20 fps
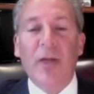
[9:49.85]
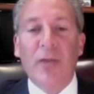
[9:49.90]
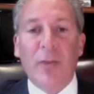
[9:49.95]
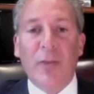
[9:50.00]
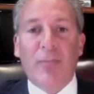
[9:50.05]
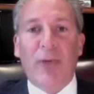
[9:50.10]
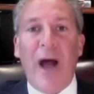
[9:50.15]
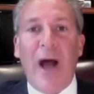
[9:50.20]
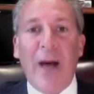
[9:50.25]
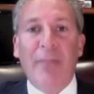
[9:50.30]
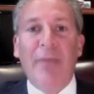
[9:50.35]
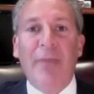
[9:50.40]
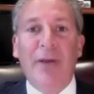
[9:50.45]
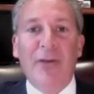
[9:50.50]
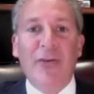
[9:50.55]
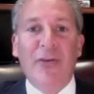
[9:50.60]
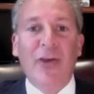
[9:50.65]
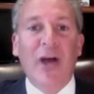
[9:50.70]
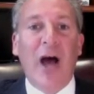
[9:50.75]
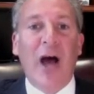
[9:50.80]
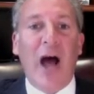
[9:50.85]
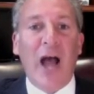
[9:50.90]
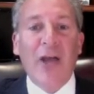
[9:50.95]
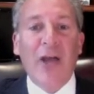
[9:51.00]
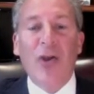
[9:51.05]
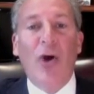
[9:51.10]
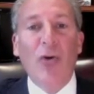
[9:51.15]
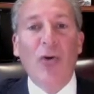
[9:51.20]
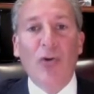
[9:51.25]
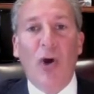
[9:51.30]
The problem is,
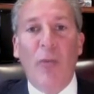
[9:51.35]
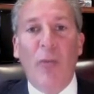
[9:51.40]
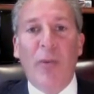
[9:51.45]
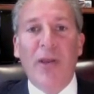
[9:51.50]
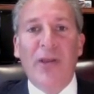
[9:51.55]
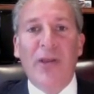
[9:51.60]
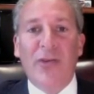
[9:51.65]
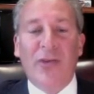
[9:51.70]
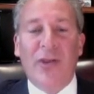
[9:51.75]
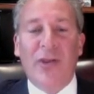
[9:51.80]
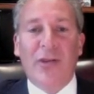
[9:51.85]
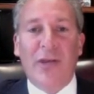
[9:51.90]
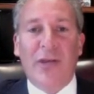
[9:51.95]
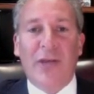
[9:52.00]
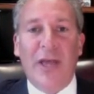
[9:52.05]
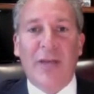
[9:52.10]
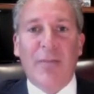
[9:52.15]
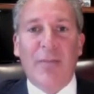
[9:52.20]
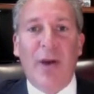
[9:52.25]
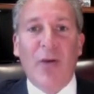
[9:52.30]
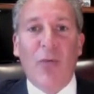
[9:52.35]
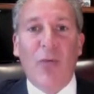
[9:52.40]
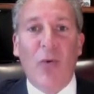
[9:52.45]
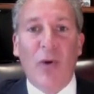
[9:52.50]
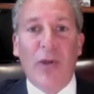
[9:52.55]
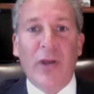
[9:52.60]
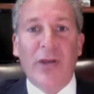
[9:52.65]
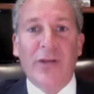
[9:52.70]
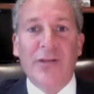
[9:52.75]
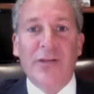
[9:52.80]
I know nobody is going to take my
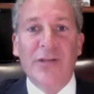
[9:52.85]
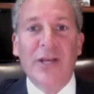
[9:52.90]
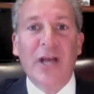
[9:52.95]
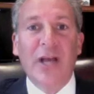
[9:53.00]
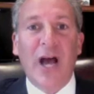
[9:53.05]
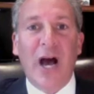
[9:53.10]
warnings.